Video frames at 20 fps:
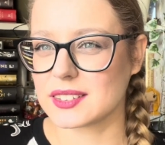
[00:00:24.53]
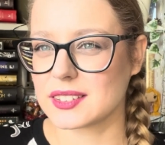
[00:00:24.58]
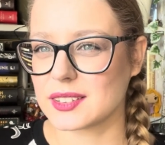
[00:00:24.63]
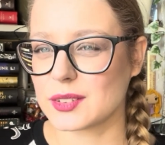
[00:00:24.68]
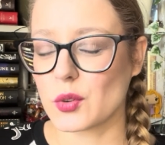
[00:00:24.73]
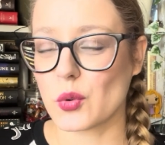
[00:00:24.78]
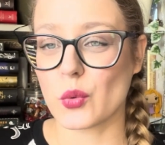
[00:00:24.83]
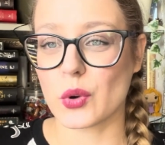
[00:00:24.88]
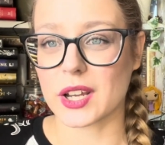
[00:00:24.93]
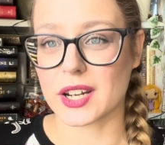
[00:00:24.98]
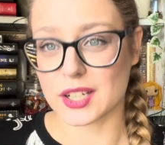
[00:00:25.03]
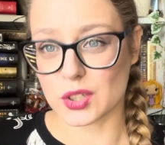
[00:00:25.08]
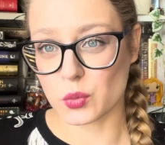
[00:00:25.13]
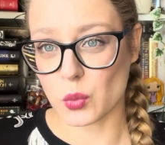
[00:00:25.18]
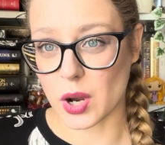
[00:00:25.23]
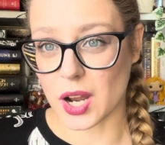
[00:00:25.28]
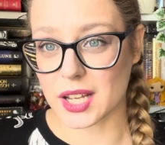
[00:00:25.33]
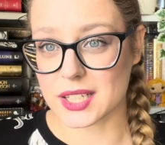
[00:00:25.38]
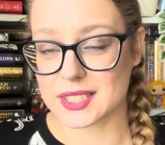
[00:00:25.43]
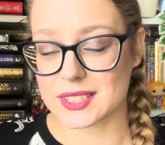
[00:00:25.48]
what it
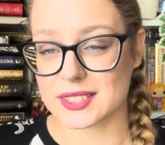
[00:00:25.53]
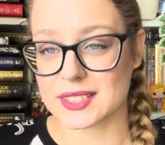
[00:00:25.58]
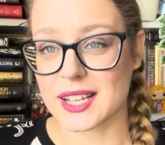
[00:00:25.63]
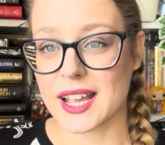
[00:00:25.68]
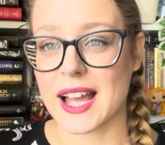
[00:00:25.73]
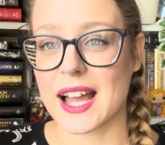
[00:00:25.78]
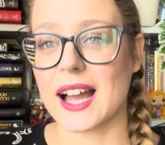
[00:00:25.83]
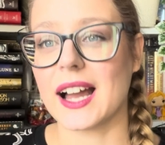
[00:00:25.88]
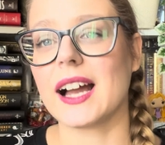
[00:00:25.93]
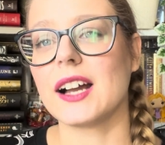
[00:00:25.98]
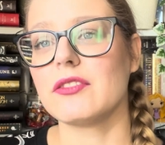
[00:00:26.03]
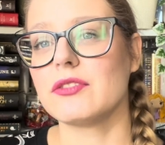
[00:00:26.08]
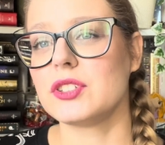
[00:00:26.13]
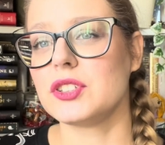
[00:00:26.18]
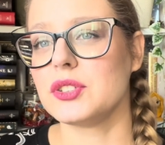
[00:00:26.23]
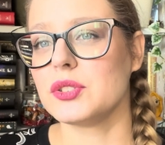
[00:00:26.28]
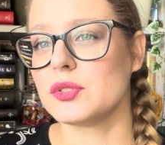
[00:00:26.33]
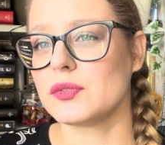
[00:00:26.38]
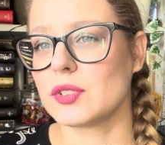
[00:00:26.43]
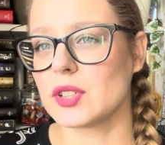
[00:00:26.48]
was. I have
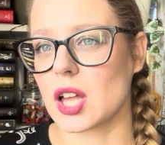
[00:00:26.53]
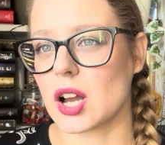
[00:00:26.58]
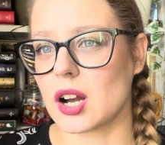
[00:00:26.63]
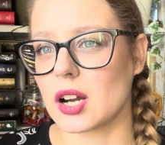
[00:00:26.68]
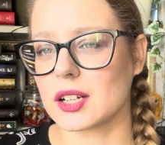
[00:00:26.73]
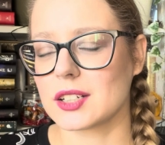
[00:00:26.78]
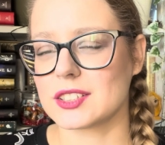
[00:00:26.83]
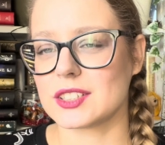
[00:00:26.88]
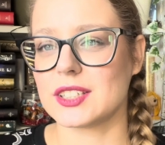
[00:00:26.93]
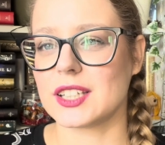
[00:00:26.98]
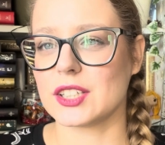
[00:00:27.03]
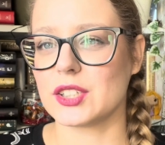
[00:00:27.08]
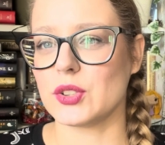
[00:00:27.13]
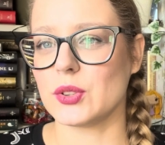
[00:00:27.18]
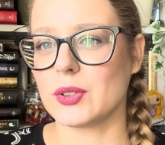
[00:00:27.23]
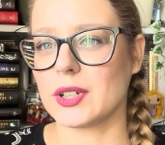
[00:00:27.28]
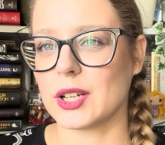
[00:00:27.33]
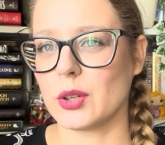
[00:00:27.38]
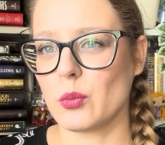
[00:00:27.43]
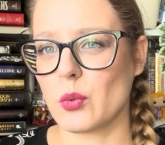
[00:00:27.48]
2 vlogs that you
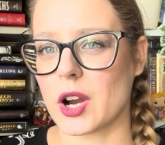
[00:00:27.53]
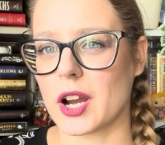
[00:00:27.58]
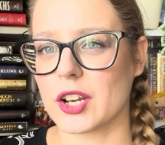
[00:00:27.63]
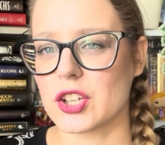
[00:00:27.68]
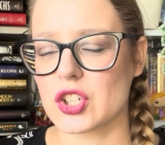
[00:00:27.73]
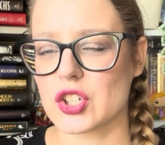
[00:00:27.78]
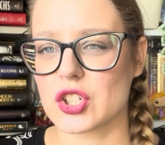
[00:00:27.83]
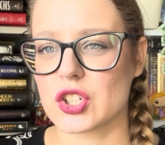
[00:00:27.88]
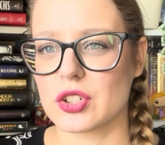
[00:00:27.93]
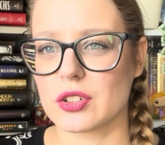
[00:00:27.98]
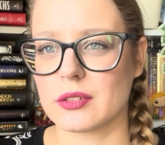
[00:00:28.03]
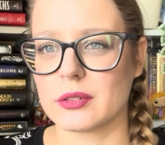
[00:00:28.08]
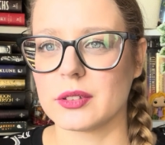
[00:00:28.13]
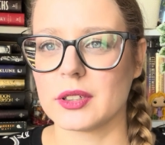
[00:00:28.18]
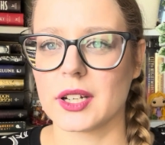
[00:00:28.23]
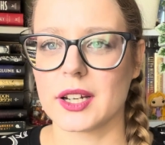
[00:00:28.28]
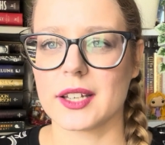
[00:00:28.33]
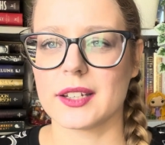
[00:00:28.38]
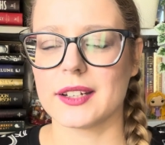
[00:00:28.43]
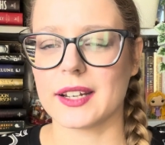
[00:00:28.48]
can watch
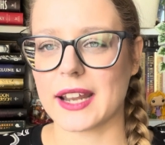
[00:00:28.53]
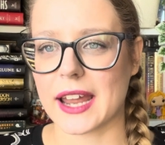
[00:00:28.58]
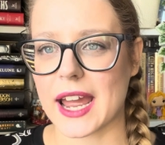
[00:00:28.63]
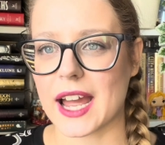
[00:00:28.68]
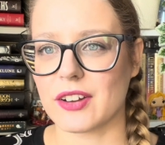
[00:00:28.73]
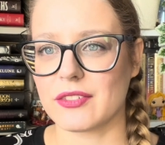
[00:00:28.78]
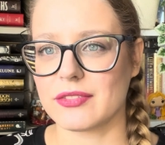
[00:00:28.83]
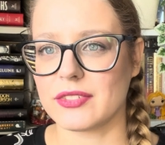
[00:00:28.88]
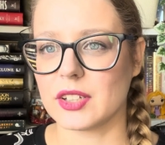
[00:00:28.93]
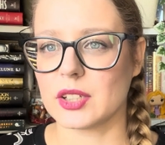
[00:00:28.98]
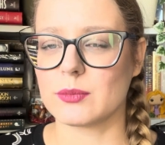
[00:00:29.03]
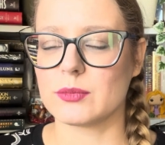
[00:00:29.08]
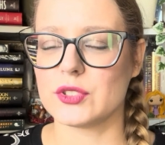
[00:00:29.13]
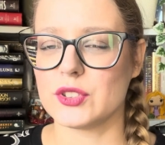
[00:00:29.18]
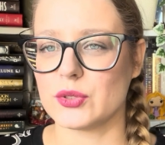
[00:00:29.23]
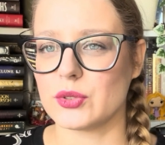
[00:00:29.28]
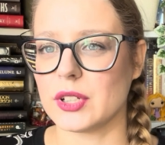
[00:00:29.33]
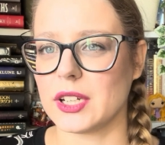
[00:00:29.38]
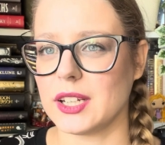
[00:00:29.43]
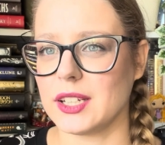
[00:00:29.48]
that I have filmed
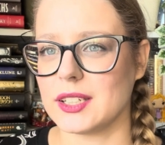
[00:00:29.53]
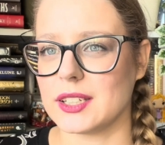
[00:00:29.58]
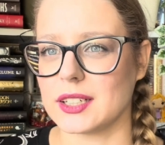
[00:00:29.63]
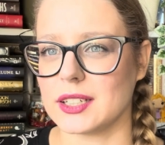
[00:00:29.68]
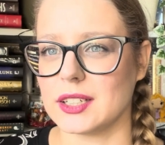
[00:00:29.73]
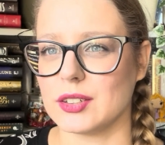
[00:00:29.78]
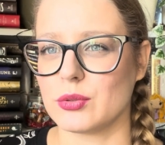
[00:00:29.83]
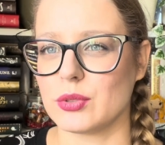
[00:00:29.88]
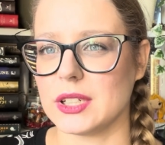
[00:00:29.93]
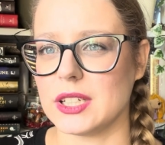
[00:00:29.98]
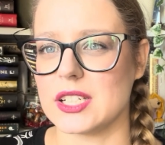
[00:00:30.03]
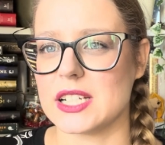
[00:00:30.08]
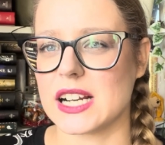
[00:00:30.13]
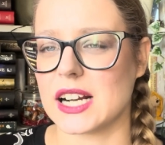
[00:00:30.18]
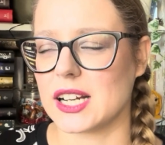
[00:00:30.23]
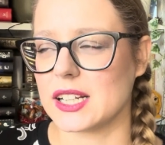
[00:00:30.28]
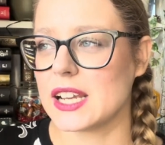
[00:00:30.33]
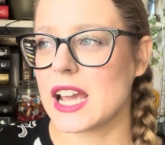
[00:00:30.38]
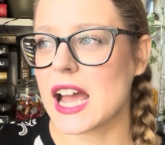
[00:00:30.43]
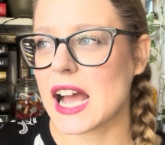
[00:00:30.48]
during the readathon.